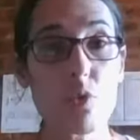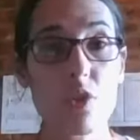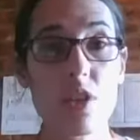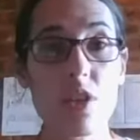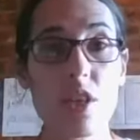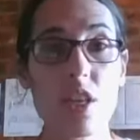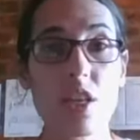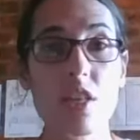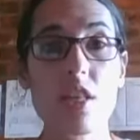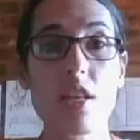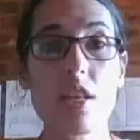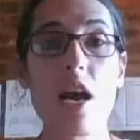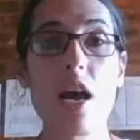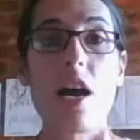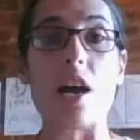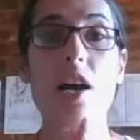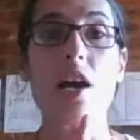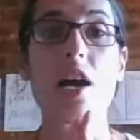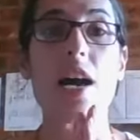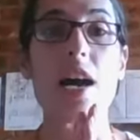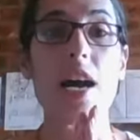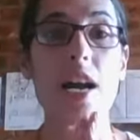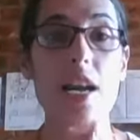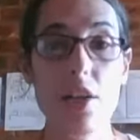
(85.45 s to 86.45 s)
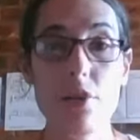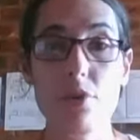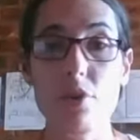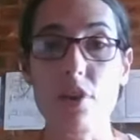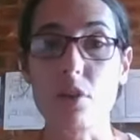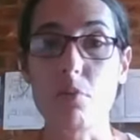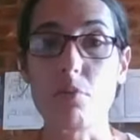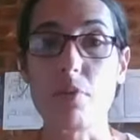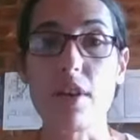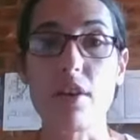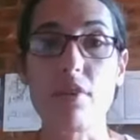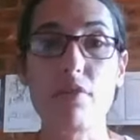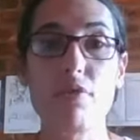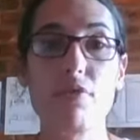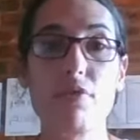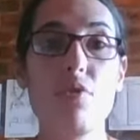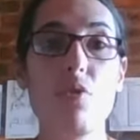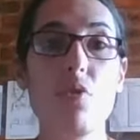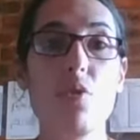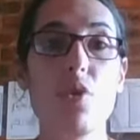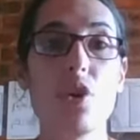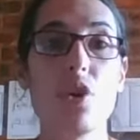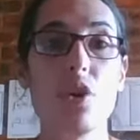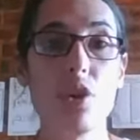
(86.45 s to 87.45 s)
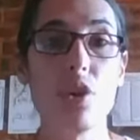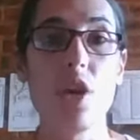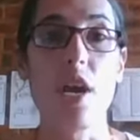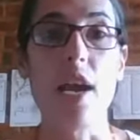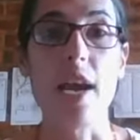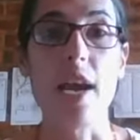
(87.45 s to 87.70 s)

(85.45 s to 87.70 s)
thing that I highly recommend for her